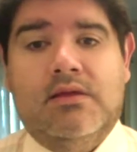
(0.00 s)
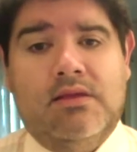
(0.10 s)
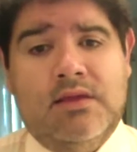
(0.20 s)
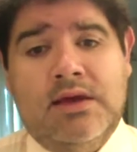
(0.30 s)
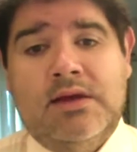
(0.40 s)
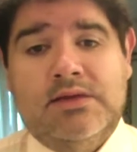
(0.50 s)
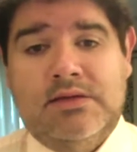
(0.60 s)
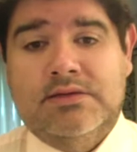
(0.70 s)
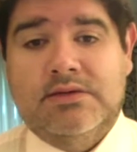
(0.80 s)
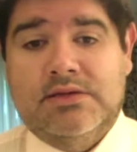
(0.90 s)
9 out of
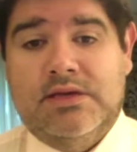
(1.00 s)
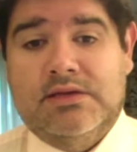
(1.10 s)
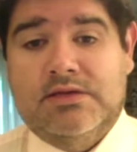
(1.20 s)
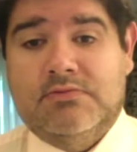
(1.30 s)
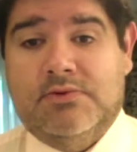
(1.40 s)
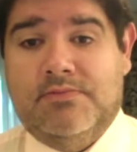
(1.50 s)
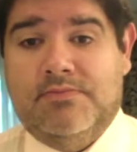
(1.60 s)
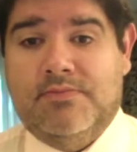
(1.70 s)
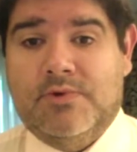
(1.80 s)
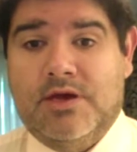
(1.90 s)
10 is going to take this one,
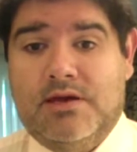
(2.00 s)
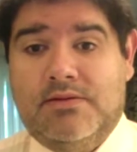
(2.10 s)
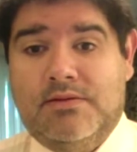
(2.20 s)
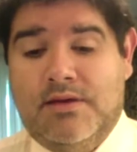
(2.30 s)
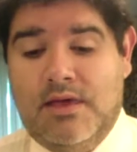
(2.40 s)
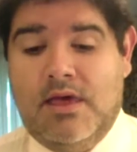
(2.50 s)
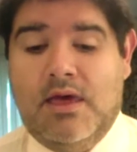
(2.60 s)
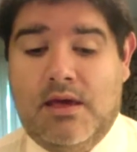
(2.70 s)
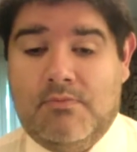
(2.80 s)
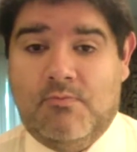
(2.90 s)
okay?
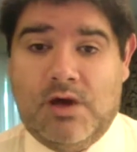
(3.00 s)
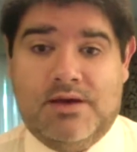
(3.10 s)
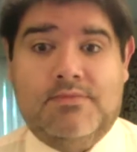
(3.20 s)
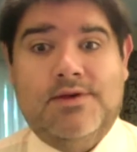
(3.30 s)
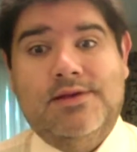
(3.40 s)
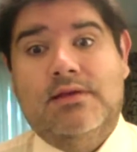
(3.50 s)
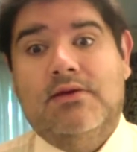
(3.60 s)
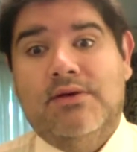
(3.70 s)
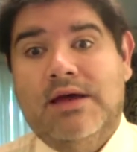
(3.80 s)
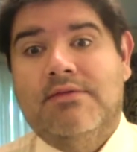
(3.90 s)
Why? Because they
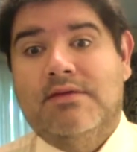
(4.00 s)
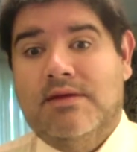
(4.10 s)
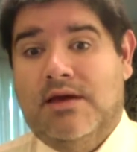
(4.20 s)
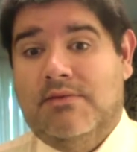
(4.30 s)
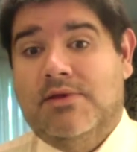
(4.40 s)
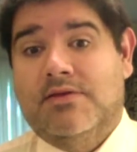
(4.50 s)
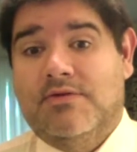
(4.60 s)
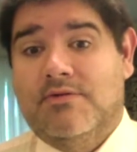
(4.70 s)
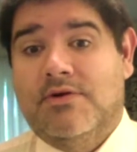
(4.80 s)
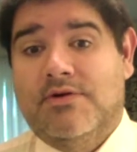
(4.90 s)
don't have the time, and
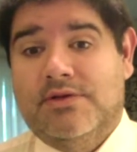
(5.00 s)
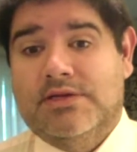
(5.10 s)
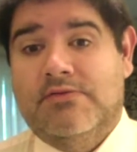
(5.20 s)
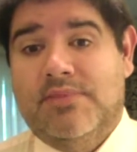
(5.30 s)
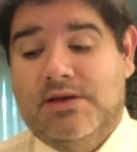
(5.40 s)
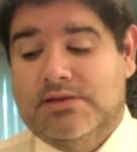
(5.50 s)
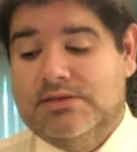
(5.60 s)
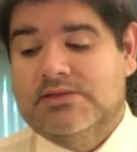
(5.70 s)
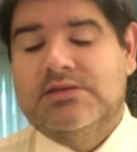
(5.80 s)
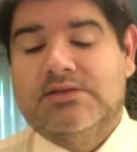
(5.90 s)
207 pages
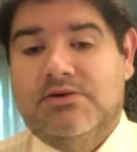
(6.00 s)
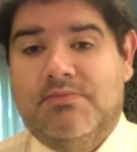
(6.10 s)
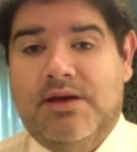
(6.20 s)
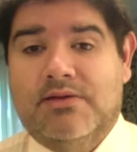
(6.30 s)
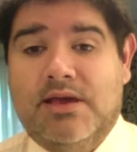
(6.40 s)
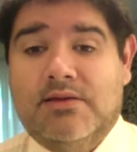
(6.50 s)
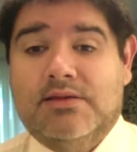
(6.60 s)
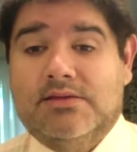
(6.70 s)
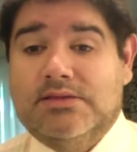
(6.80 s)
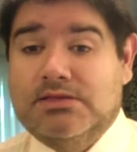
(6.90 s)
is easier to pound out
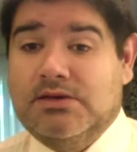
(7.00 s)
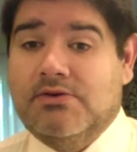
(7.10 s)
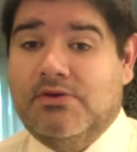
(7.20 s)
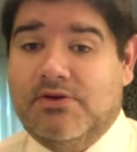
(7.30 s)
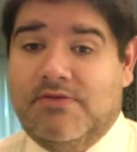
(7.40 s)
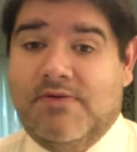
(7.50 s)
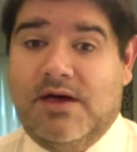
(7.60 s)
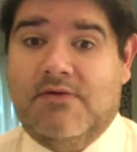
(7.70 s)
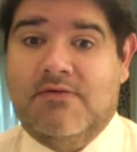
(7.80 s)
than 635.